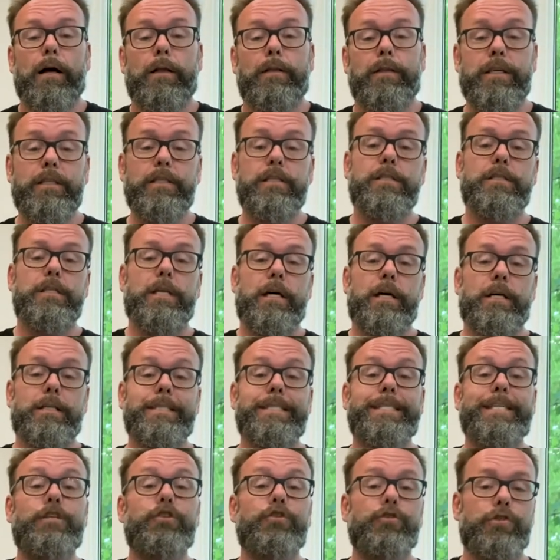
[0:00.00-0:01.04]
This
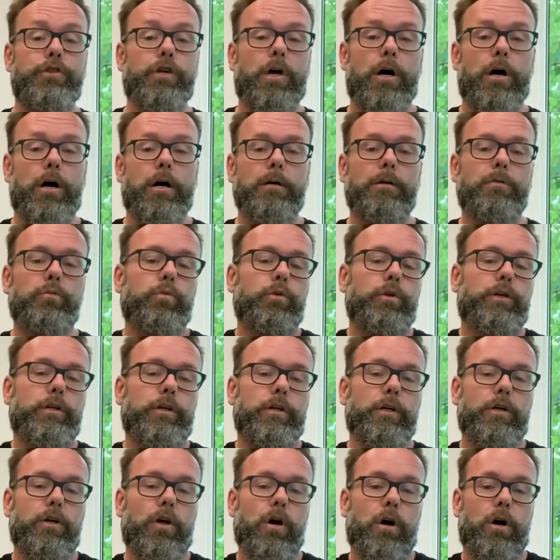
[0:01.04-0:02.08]
senior dog, we're
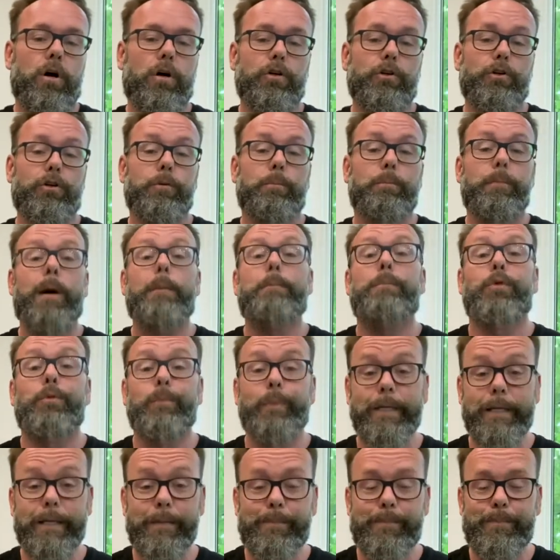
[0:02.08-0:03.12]
gonna call her
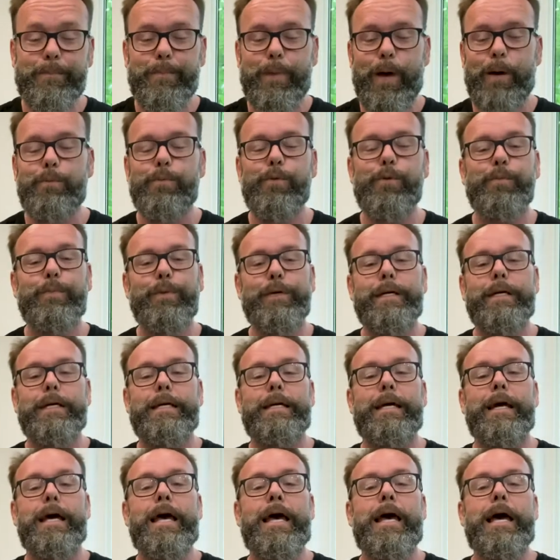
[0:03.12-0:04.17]
Bumblebee.
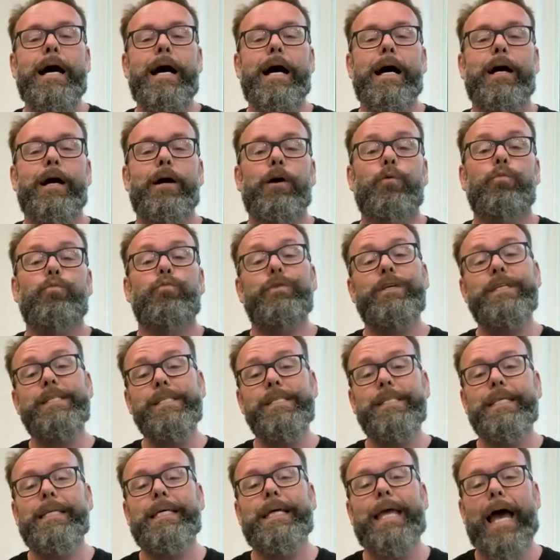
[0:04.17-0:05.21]
Bumblebee
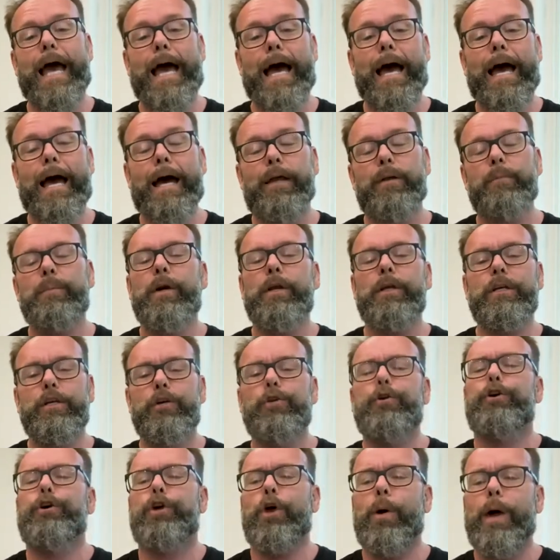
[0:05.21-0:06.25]
recently had, about a
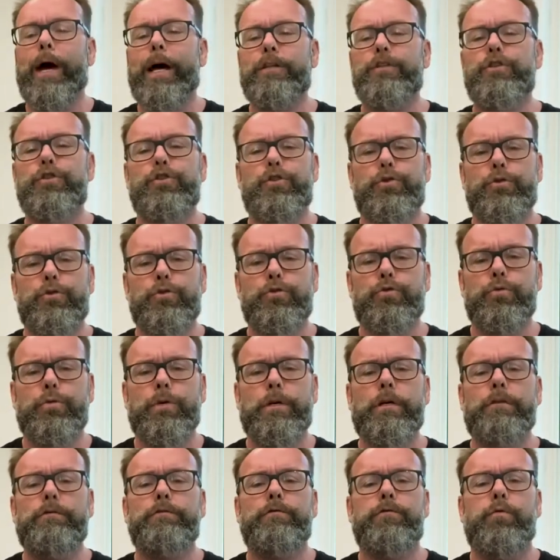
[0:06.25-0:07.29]
year ago, had
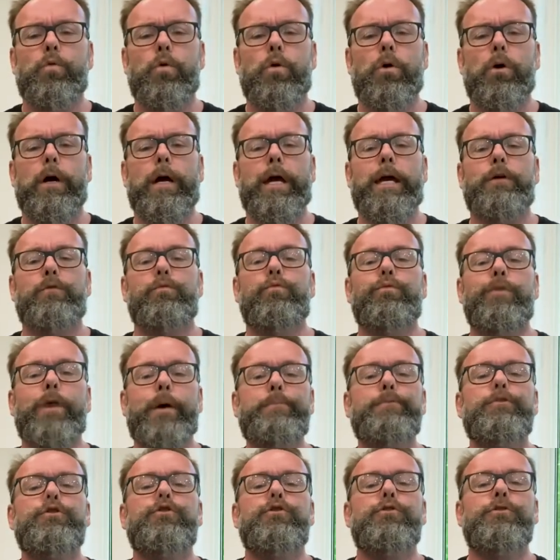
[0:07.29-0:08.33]
surgery for a
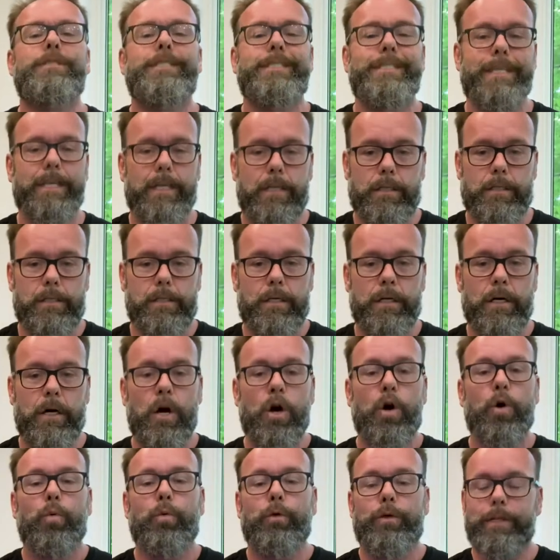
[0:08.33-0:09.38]
ruptured disc,
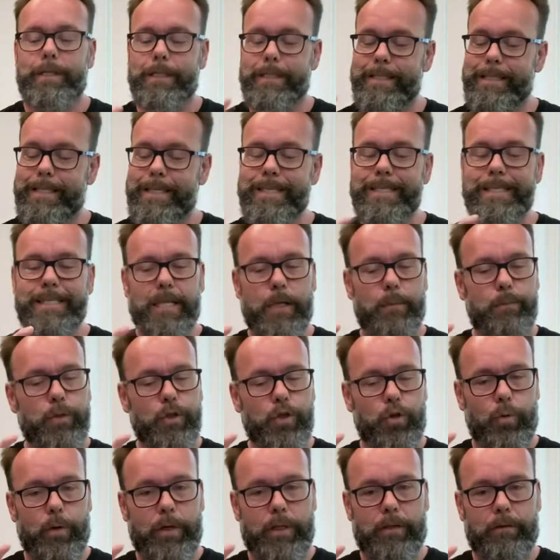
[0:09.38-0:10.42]
where the disc in
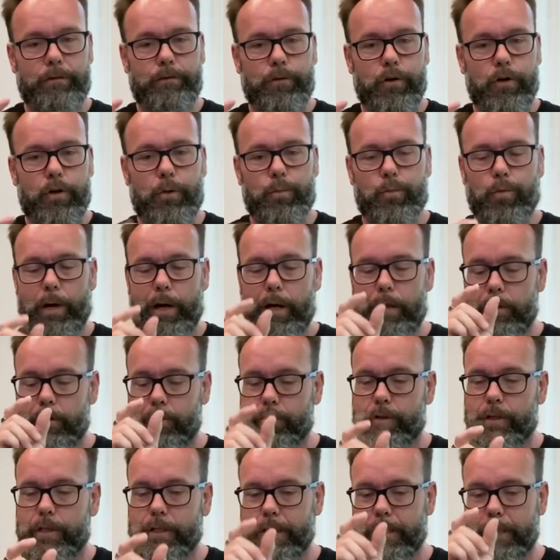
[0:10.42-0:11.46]
between the vertebrae, there
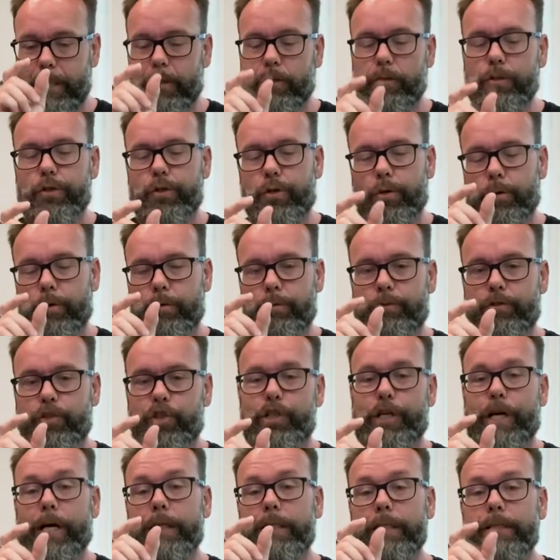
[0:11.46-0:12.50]
are these little sort of
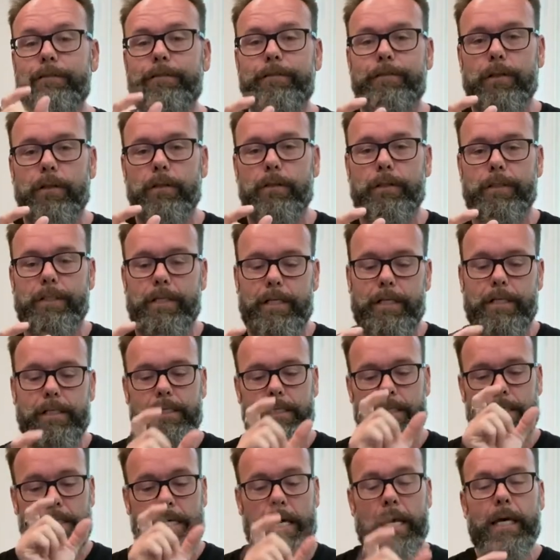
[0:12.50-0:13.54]
jelly-filled
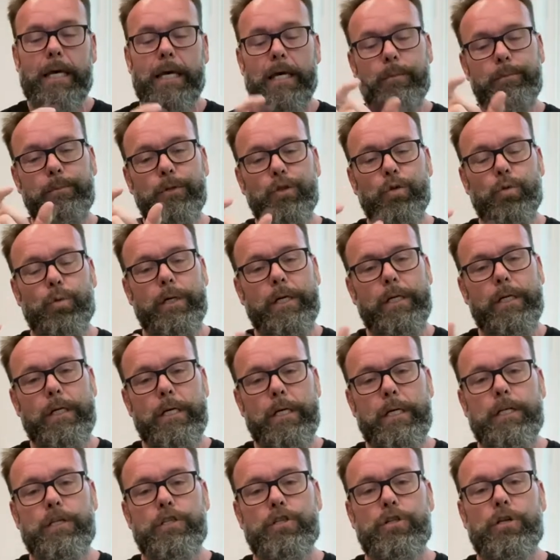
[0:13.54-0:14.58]
discs in between
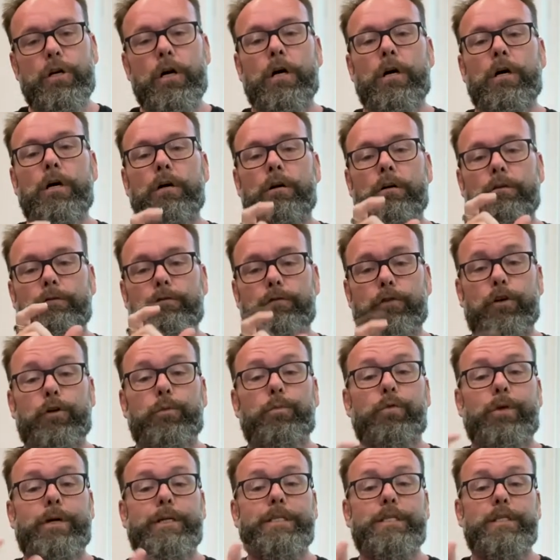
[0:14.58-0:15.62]
each
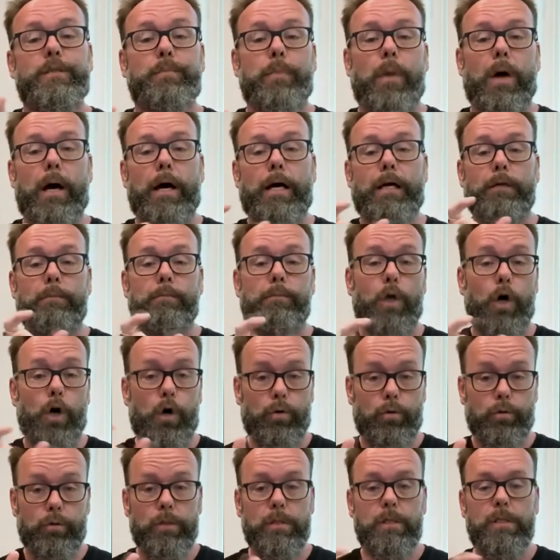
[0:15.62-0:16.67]
vertebrae spine
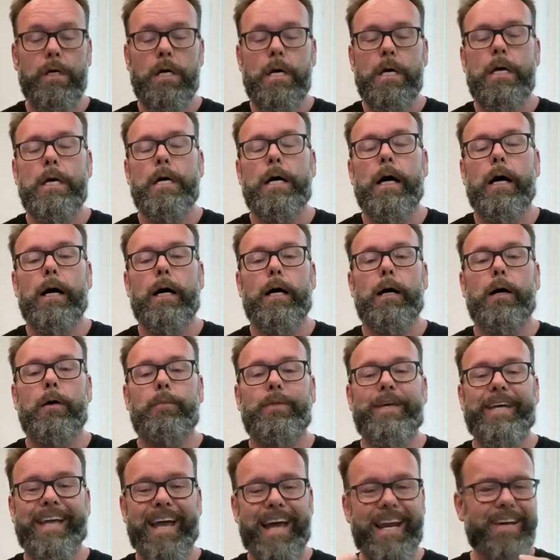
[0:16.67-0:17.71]
bones
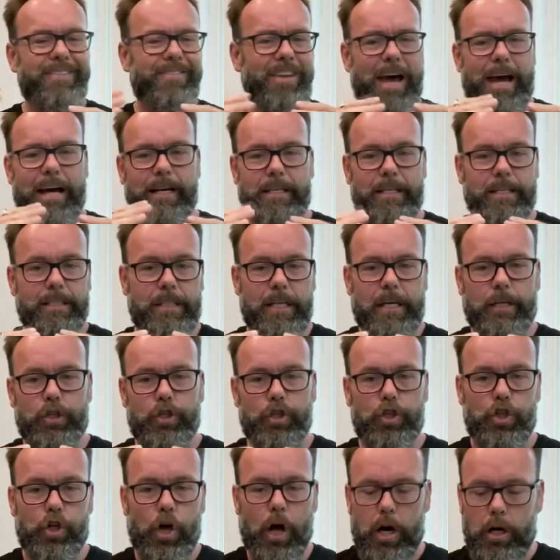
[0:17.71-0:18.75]
that kind of act as like
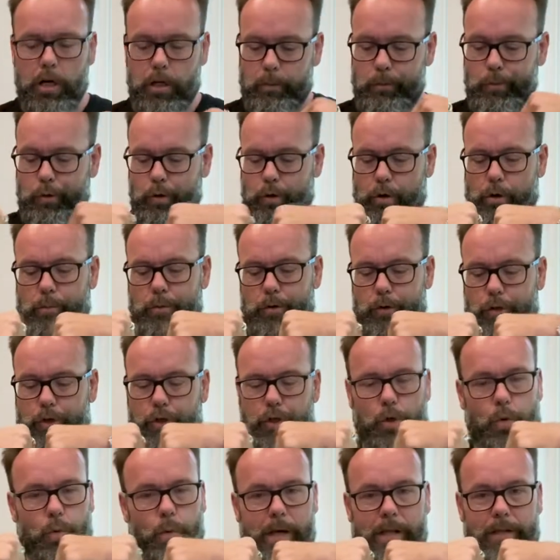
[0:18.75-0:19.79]
shock absorbers.
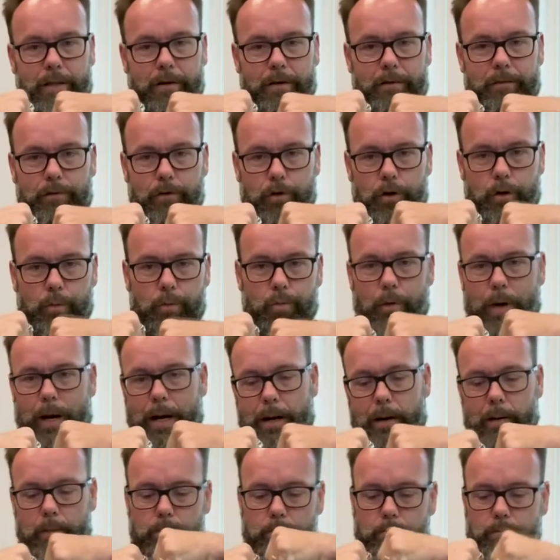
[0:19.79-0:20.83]
So when the
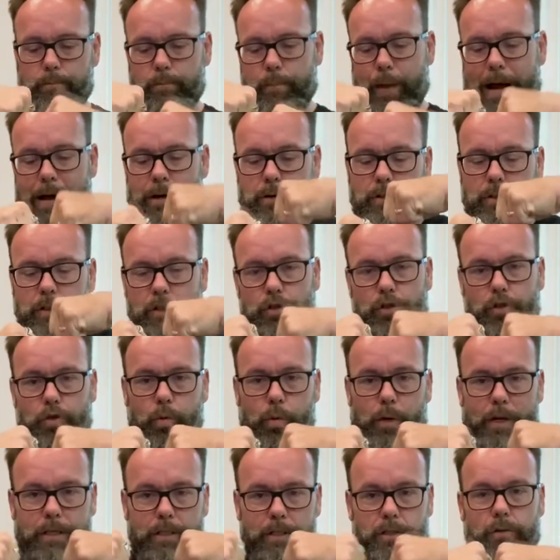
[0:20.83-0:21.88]
vertebrae bounce and
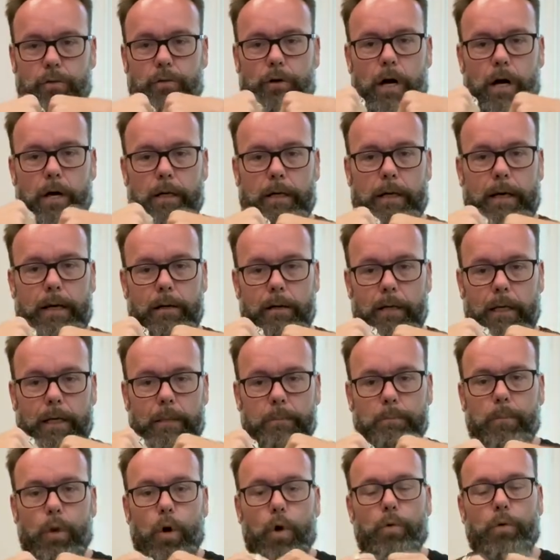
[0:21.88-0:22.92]
twist, they're not getting
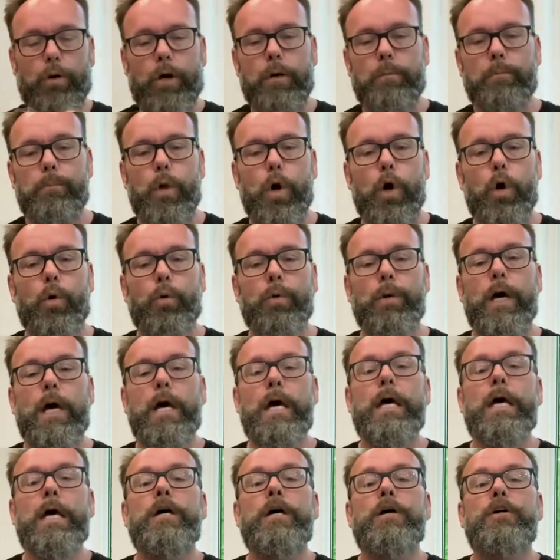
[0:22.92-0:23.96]
like bone on bone.
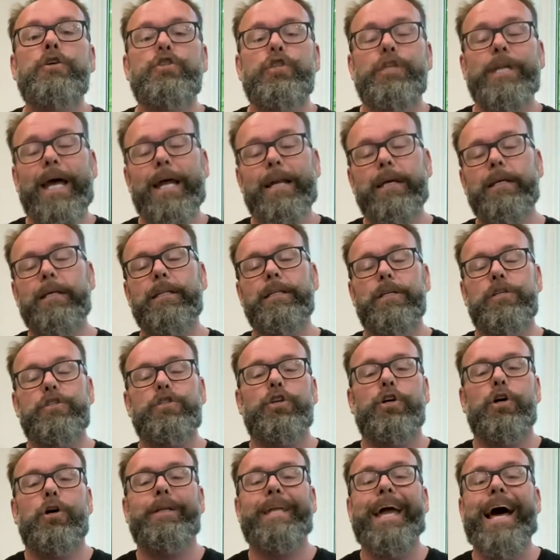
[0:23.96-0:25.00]
She had a
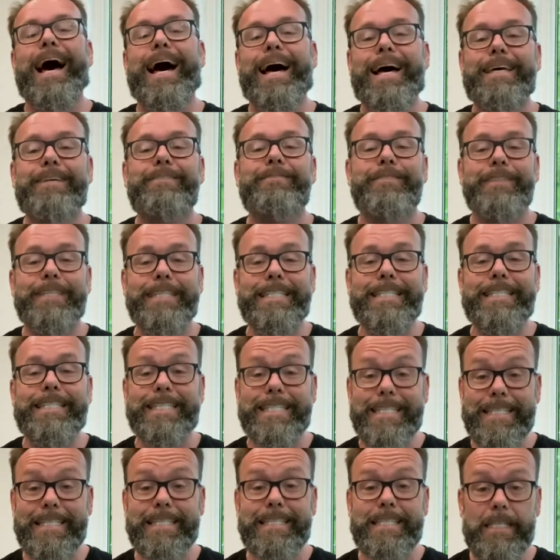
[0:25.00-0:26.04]
condition called
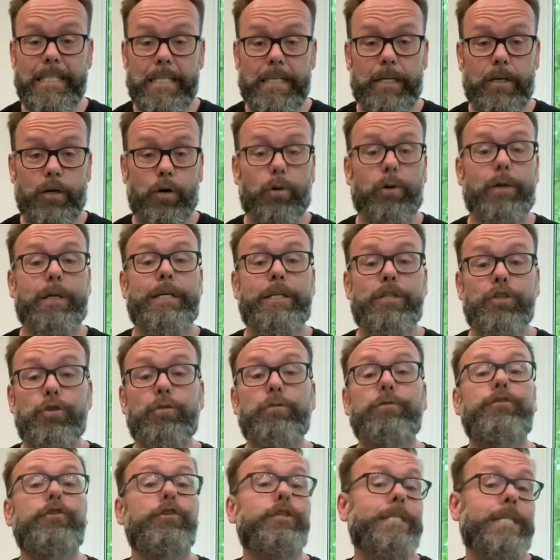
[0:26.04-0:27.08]
IVDD, or
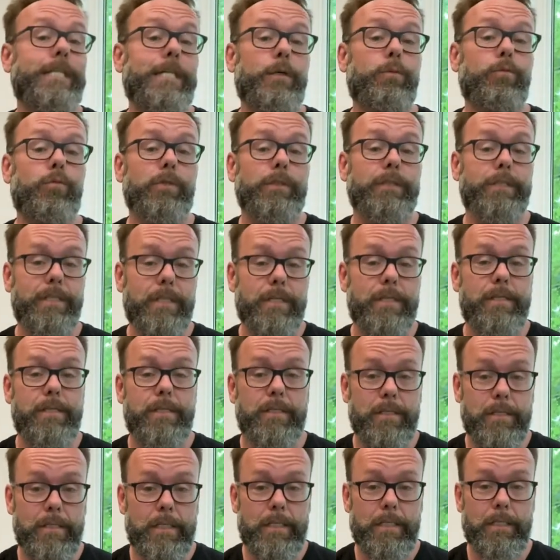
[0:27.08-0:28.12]
intervertebral disc
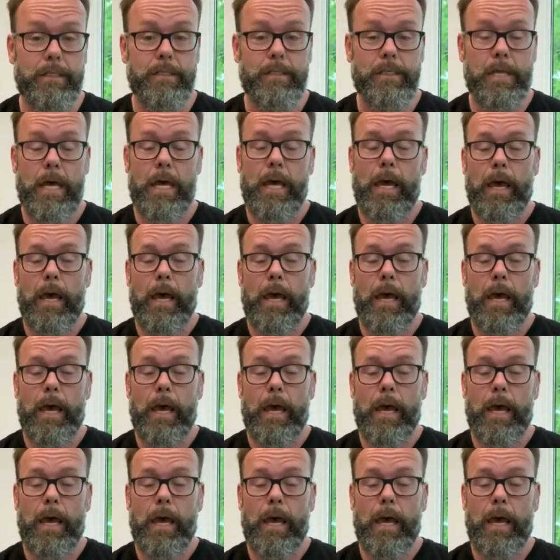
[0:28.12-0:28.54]
disease.